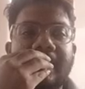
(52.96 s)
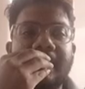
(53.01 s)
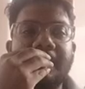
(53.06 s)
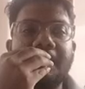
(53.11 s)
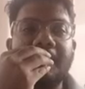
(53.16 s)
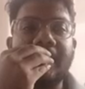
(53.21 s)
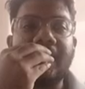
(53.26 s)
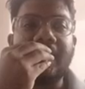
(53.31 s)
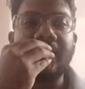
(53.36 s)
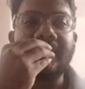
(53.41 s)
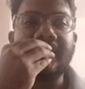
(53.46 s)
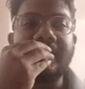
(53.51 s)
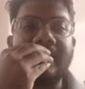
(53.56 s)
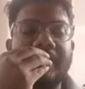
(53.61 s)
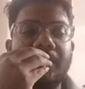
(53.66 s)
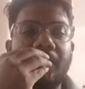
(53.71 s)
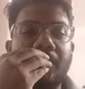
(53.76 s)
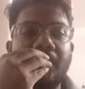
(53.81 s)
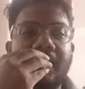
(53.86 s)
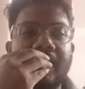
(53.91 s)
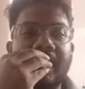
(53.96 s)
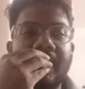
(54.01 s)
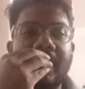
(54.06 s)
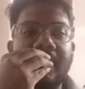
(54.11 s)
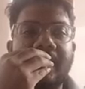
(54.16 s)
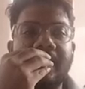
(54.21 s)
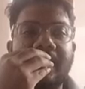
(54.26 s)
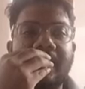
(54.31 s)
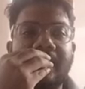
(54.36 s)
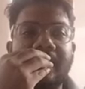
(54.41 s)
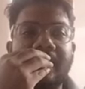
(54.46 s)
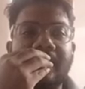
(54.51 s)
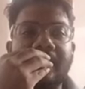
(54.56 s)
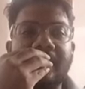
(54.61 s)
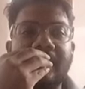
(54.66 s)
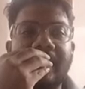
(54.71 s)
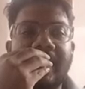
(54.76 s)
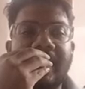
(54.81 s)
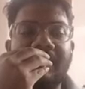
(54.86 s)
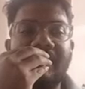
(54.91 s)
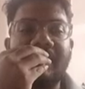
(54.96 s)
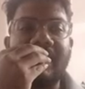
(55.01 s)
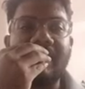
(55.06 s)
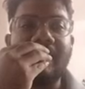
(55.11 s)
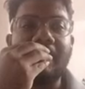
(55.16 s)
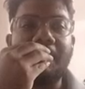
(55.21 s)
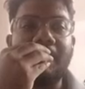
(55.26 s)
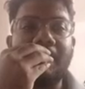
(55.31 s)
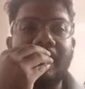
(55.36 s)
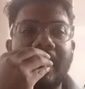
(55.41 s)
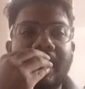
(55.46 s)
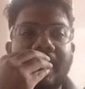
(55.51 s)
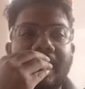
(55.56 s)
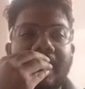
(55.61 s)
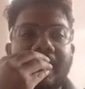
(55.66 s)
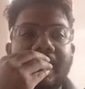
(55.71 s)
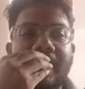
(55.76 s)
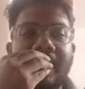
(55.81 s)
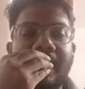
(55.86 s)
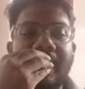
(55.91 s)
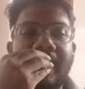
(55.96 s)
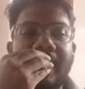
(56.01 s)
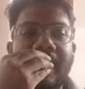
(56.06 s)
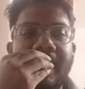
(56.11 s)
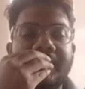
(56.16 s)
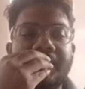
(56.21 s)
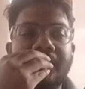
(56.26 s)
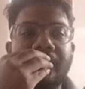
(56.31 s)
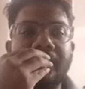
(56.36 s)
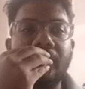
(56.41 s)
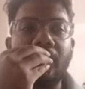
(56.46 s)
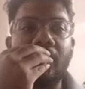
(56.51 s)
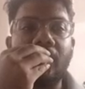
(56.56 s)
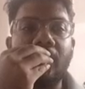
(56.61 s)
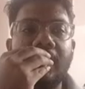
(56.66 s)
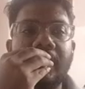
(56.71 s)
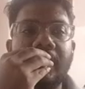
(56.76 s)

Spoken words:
because they have never played an active role